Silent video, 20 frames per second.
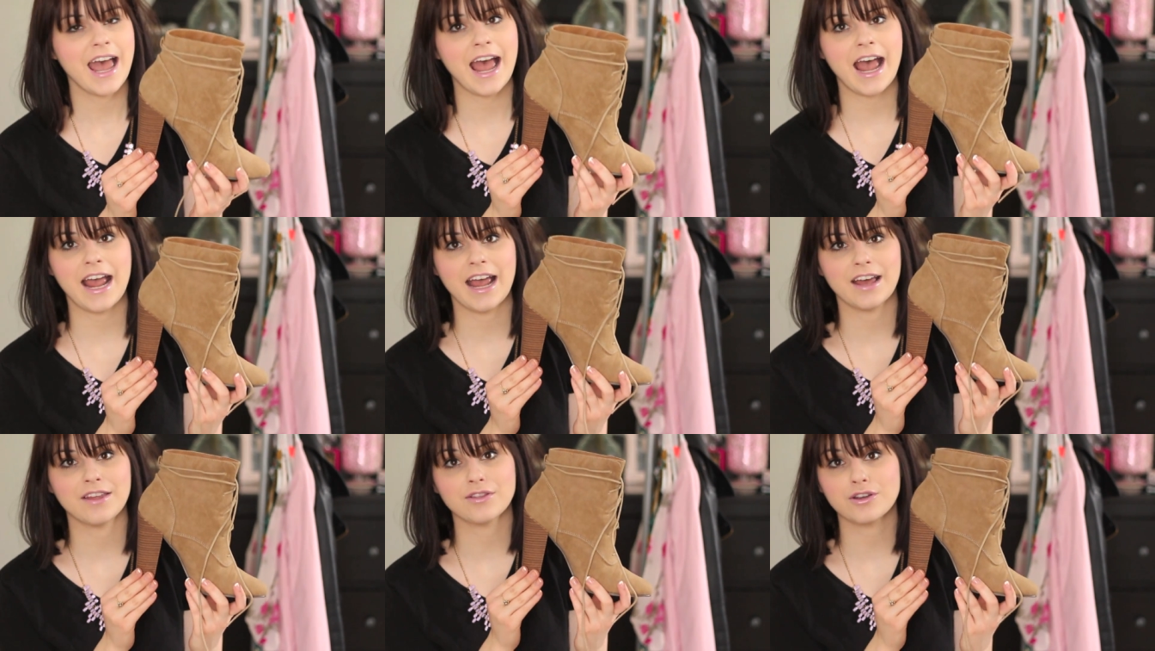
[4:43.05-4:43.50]

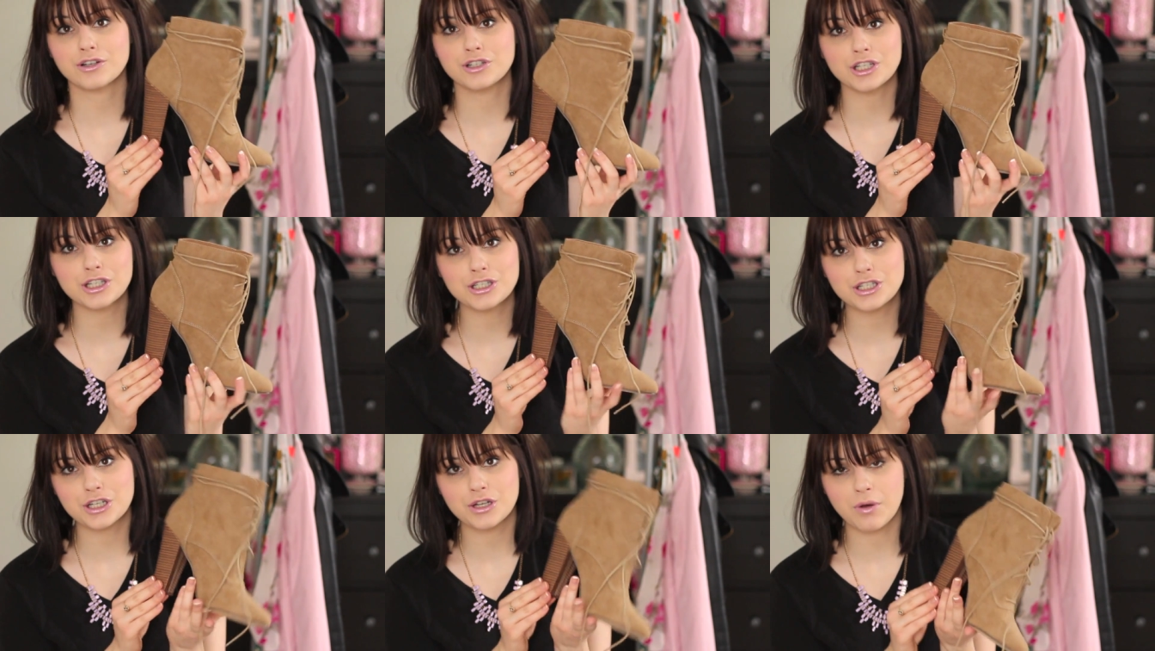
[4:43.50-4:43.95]
and they're
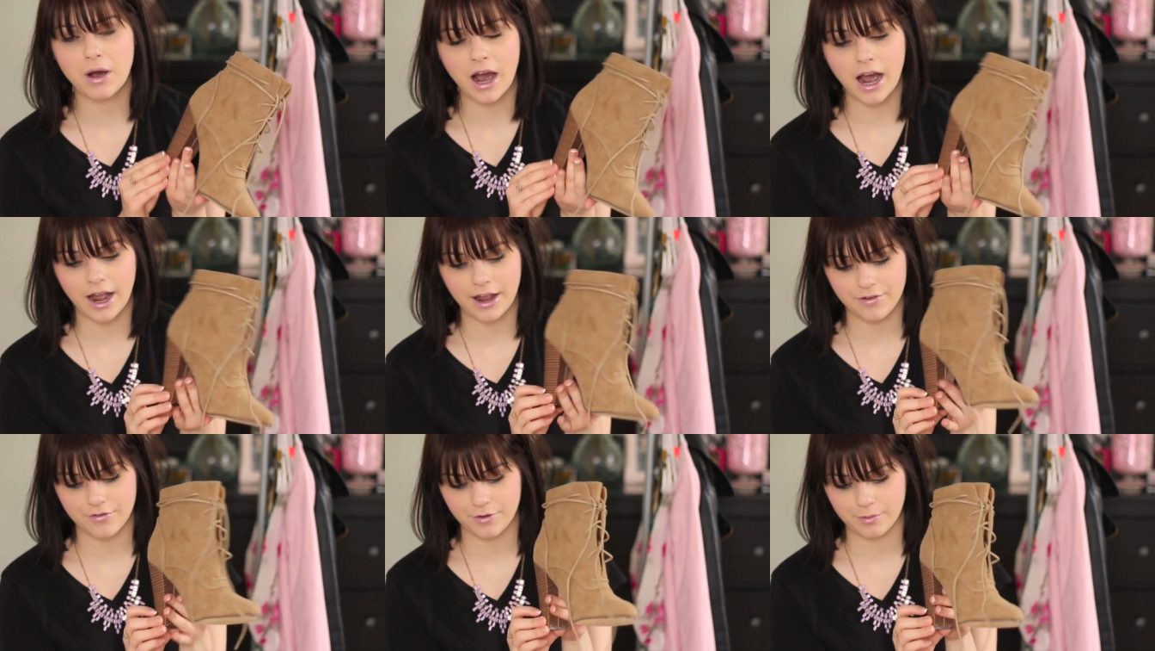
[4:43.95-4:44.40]
just too
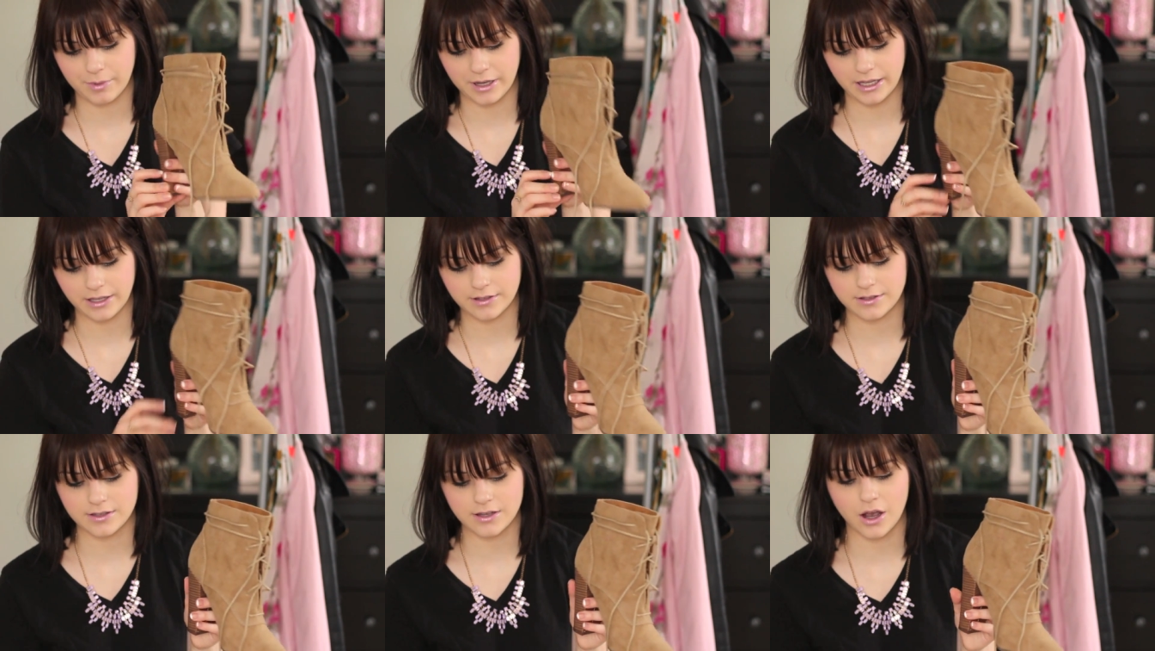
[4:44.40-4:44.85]
high for
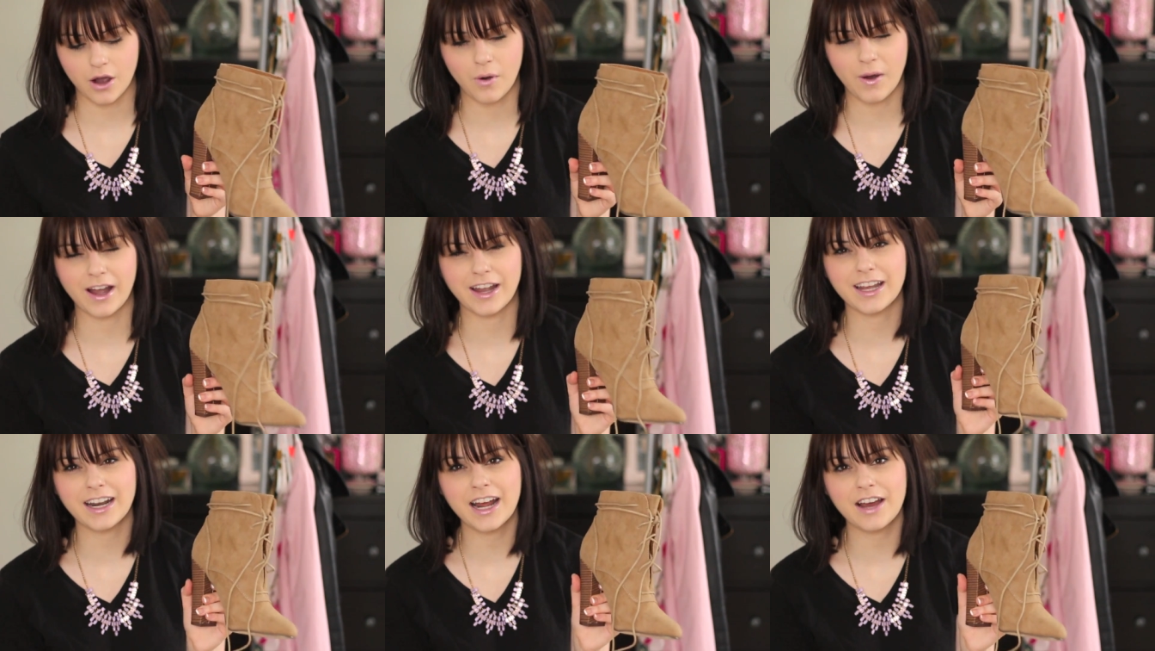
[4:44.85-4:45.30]
me, so
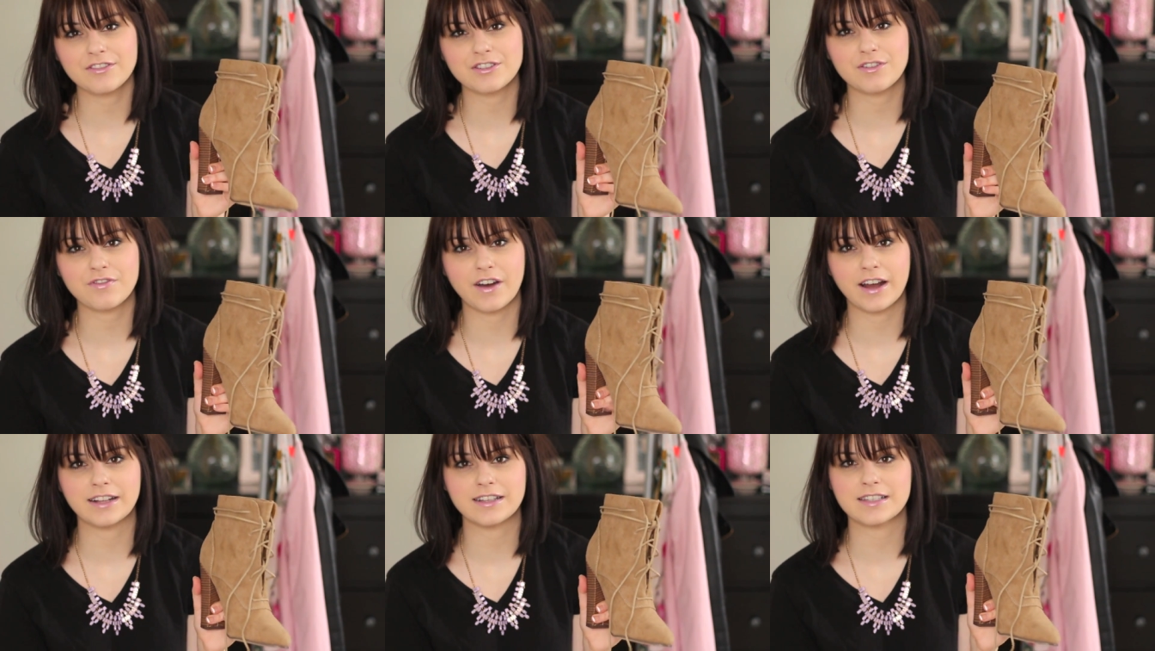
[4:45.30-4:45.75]
I'm gonna have
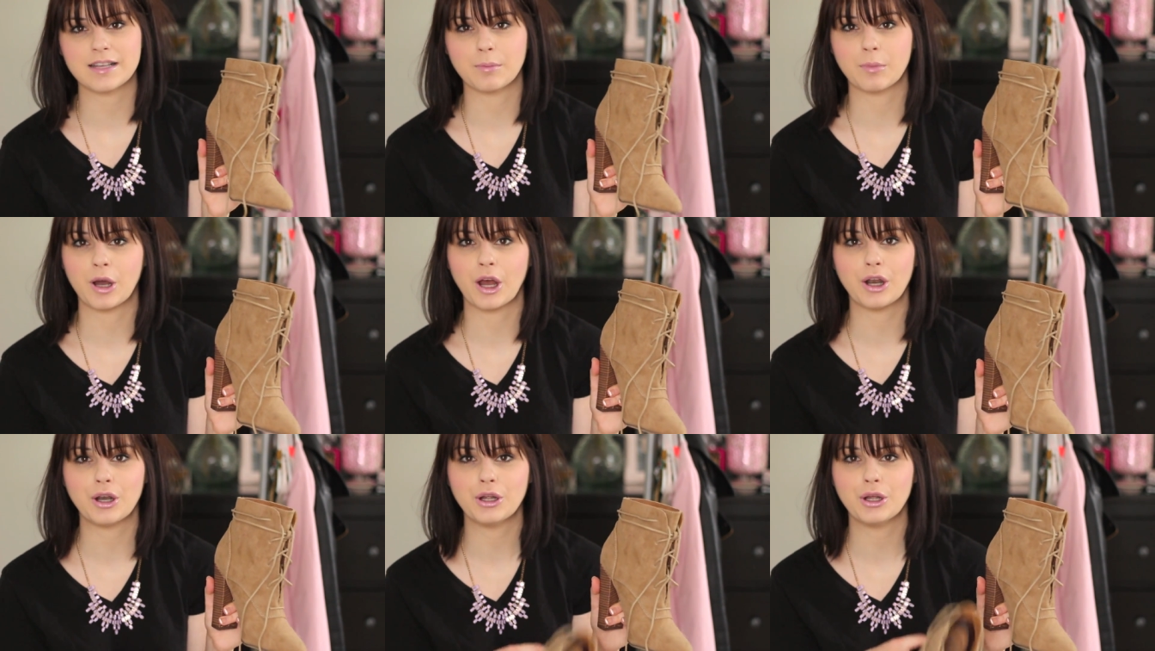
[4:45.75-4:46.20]
to find
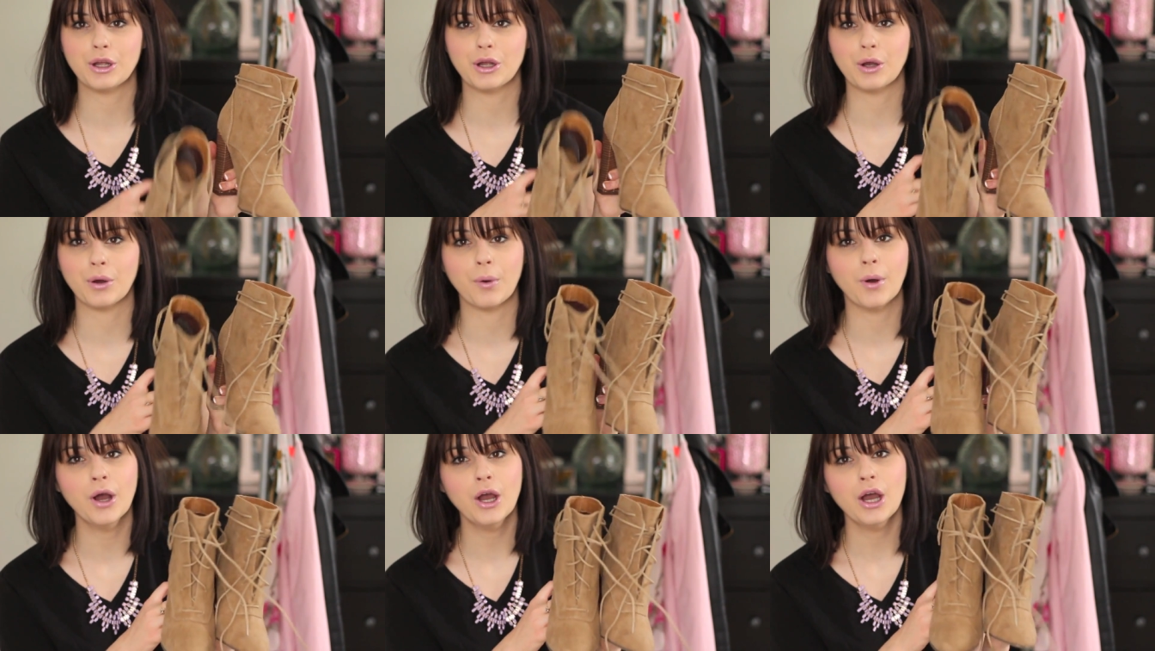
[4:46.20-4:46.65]
someone
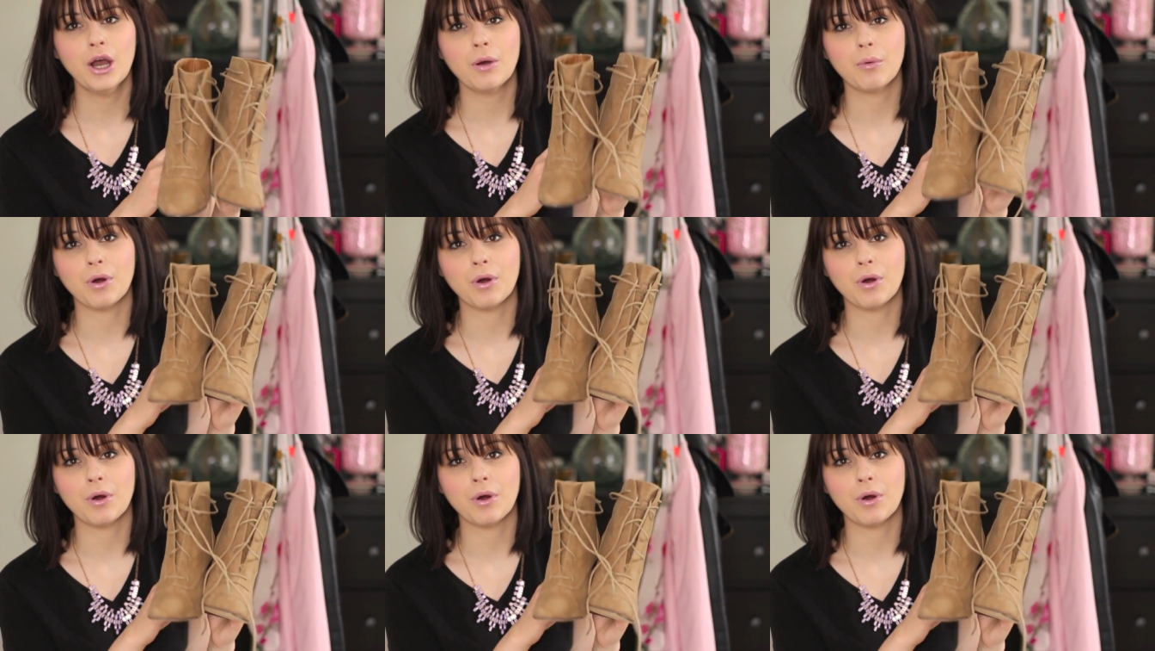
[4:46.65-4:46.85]
who